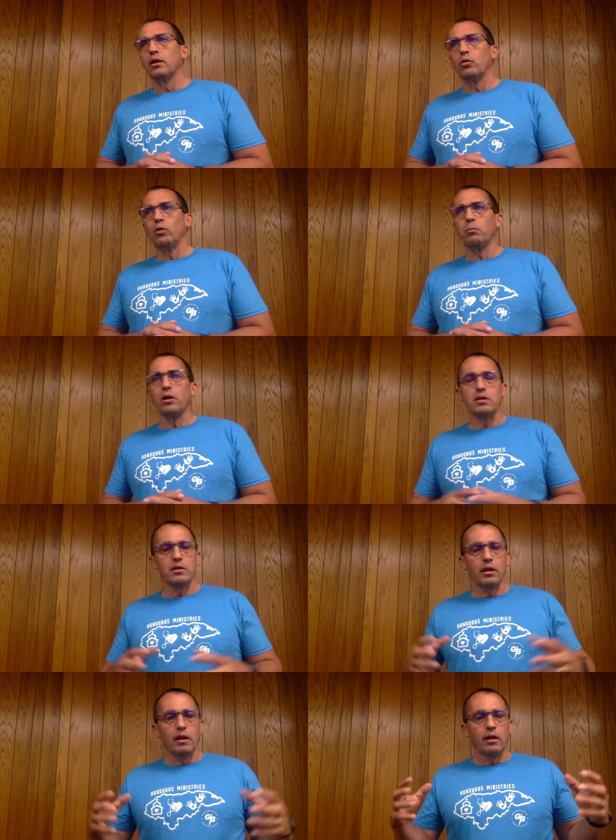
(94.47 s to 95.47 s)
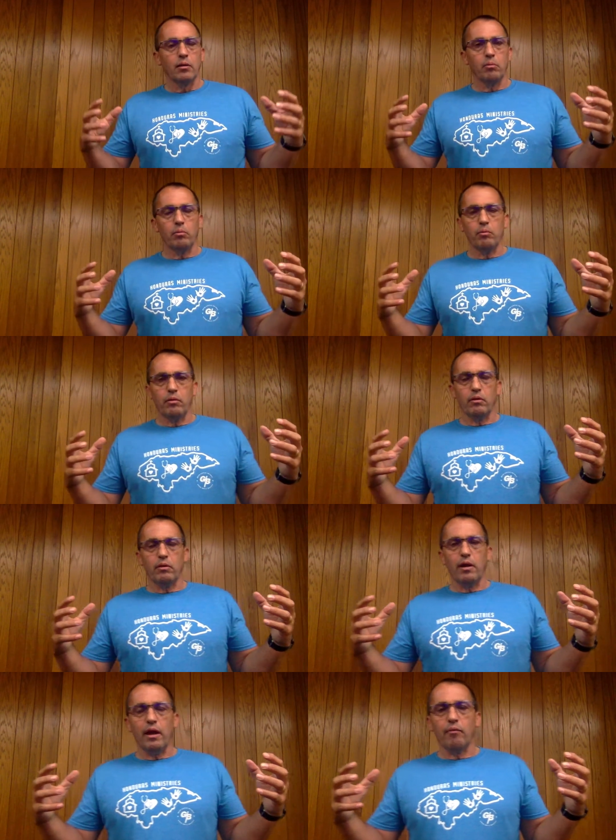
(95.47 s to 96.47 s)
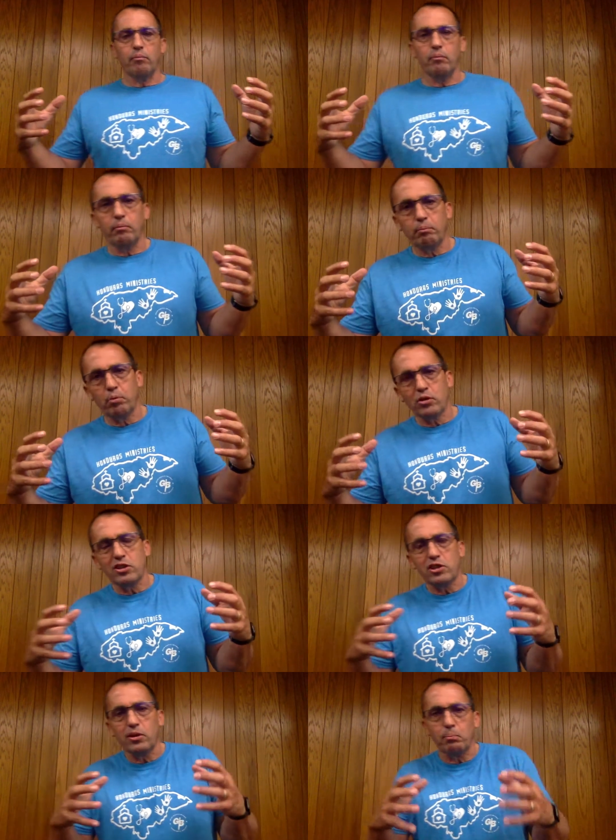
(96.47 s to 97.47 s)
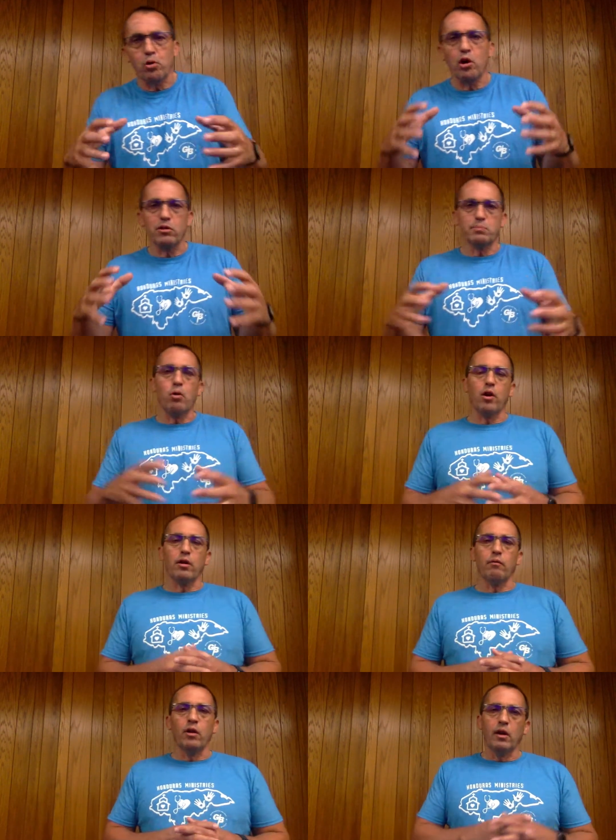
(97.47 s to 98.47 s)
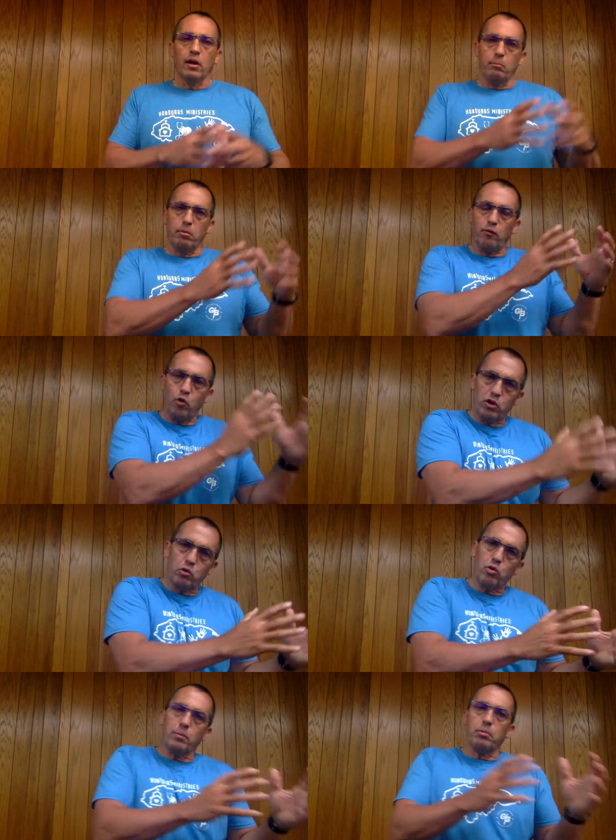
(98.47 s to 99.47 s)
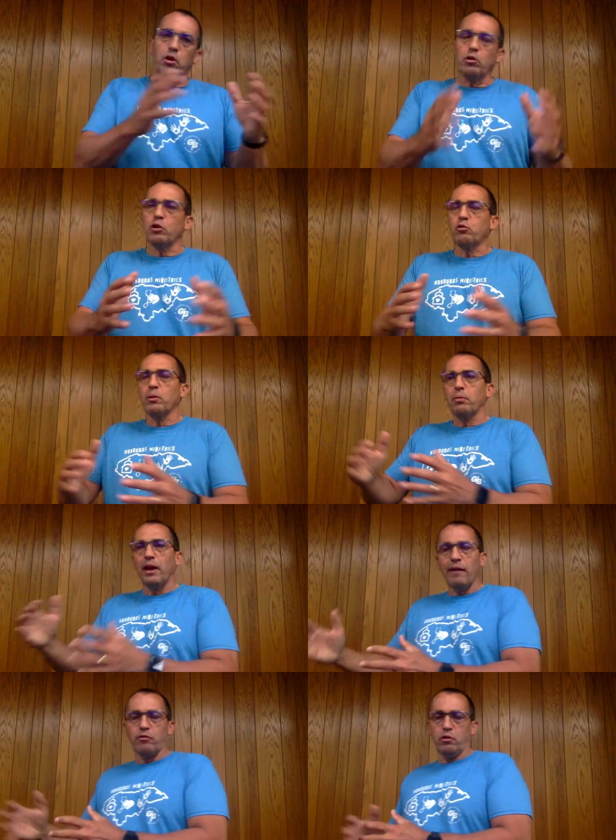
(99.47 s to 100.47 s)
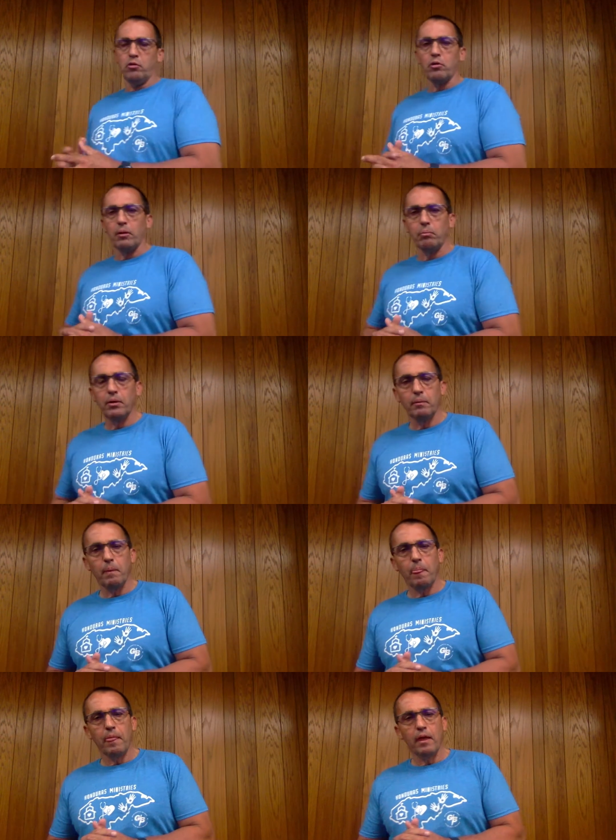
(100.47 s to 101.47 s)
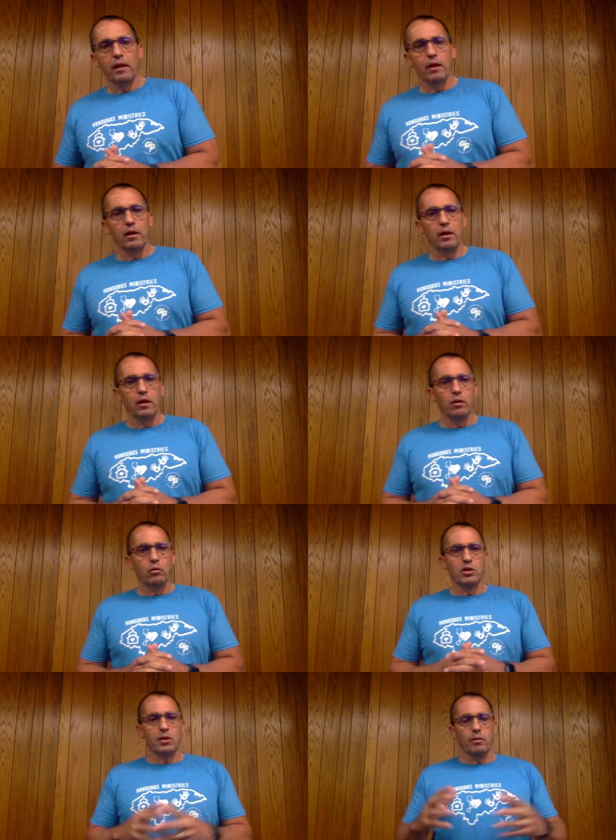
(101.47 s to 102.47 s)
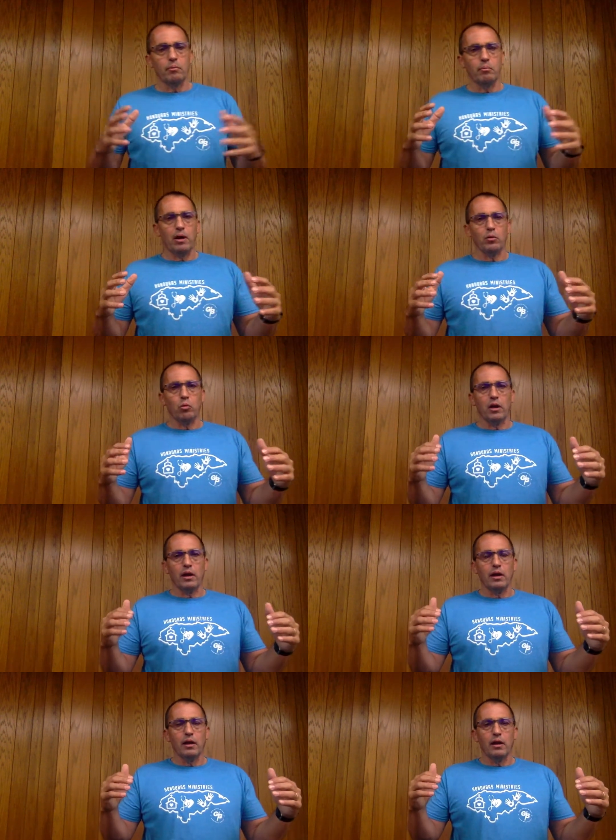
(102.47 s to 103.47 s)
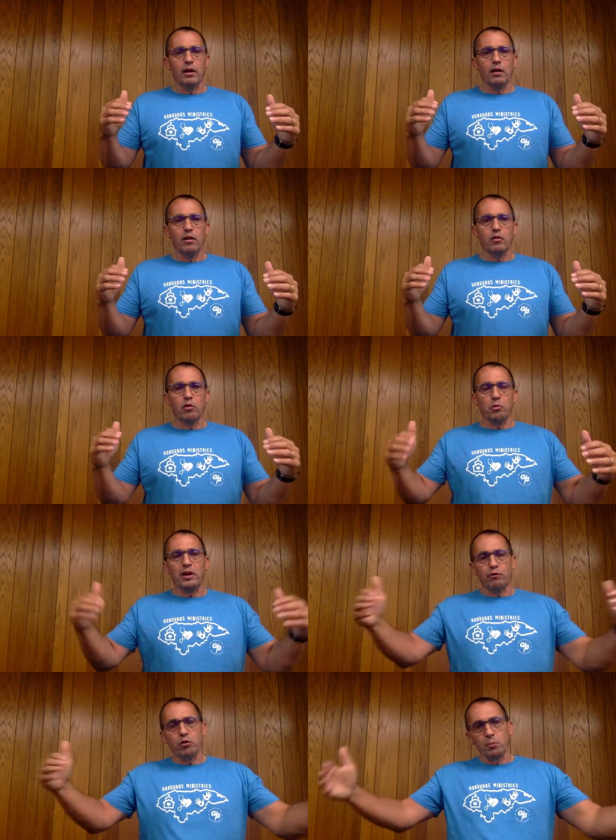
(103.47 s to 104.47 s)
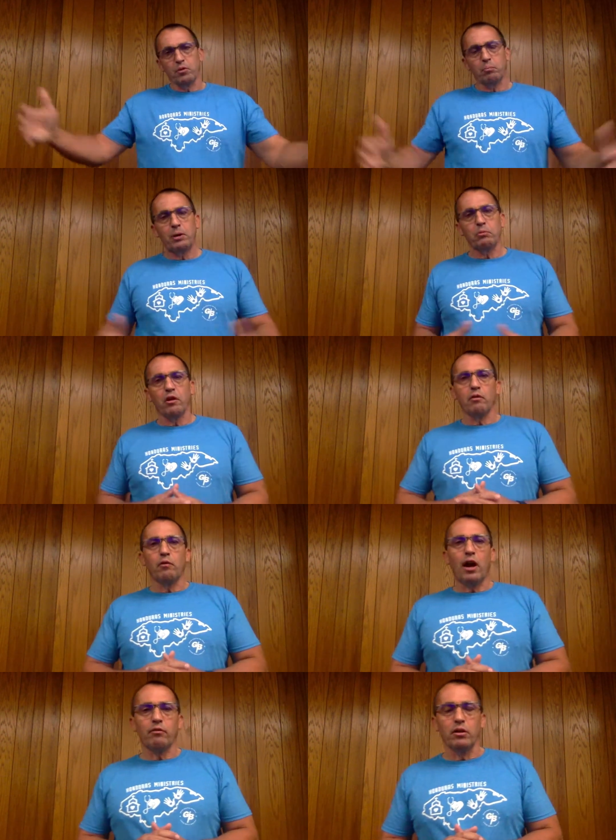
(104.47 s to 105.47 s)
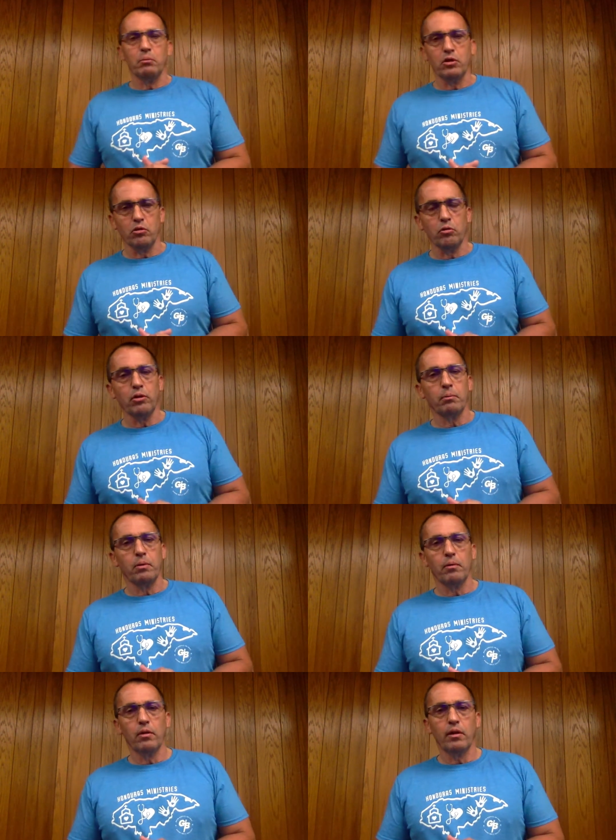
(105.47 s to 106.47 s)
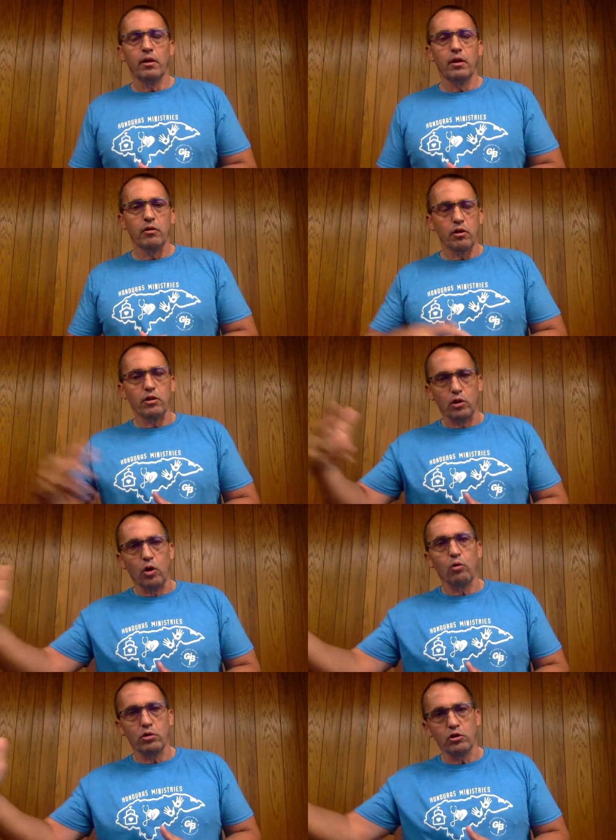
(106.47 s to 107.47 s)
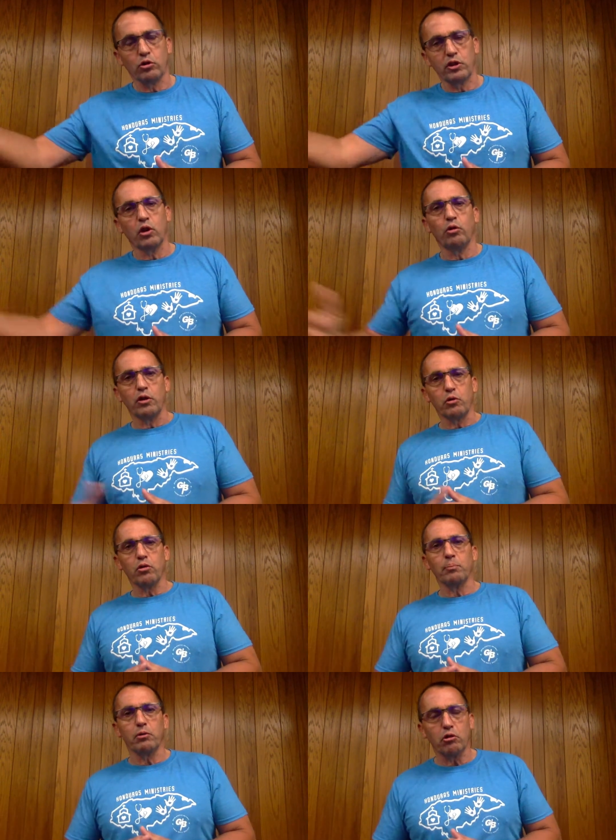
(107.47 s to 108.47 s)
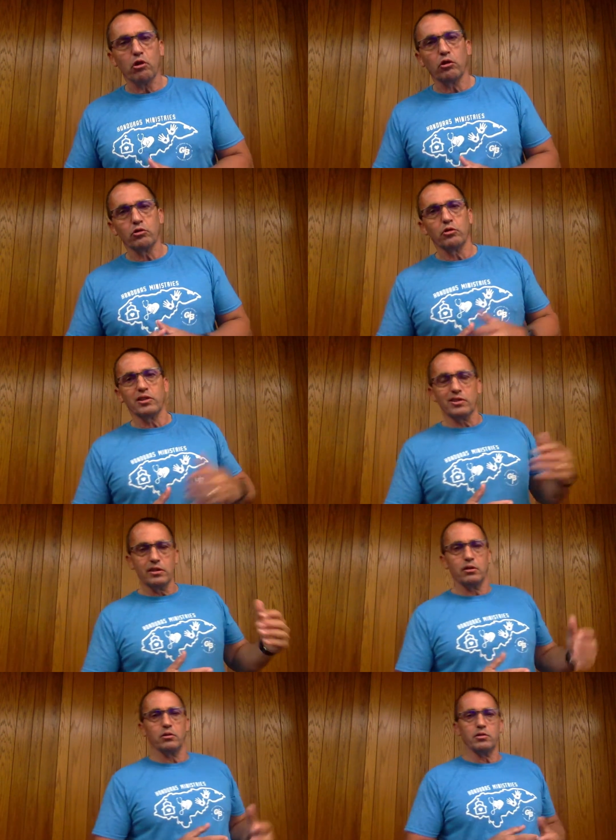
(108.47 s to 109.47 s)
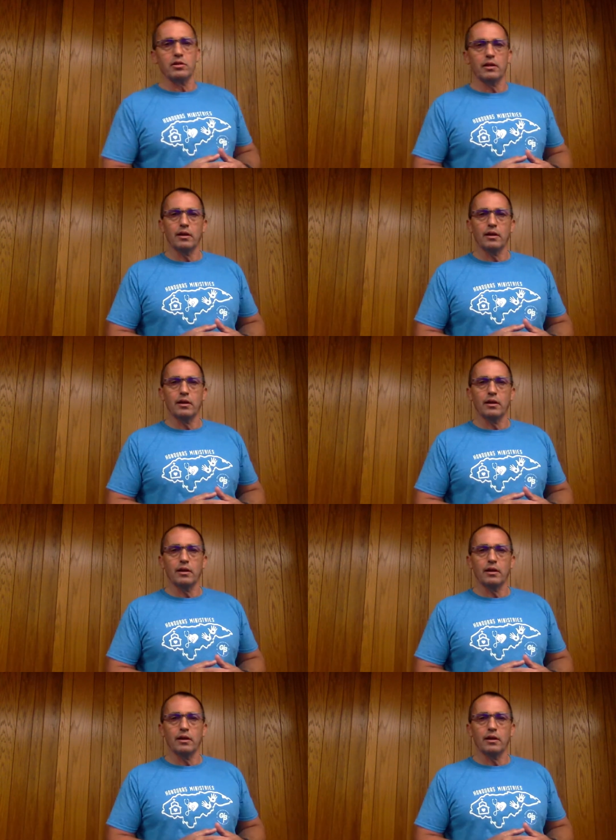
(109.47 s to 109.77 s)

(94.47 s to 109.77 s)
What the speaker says: We must have persistent prayer as part of before the trip and during the trip and after the trip, which, by the way, there are 3 different groups of people that are involved in a mission trip. They're the goers, those that go on the trip, but they're also the senders